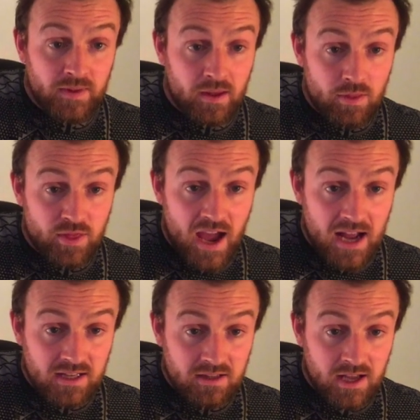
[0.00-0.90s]
and
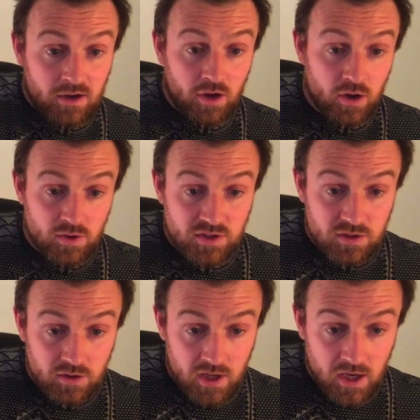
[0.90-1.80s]
that then goes
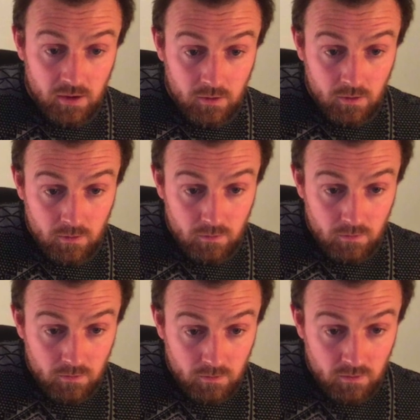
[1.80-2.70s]
to the
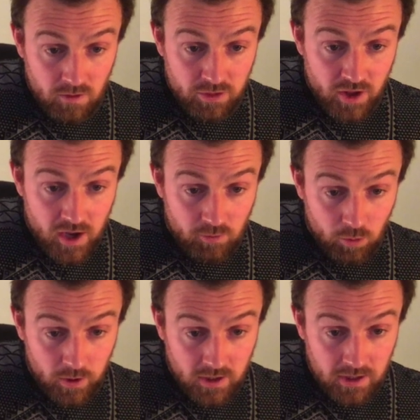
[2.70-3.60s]

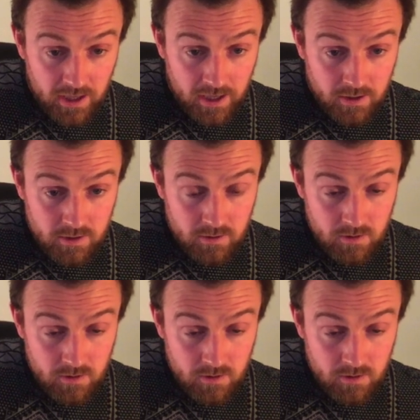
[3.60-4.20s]
thyroid gland,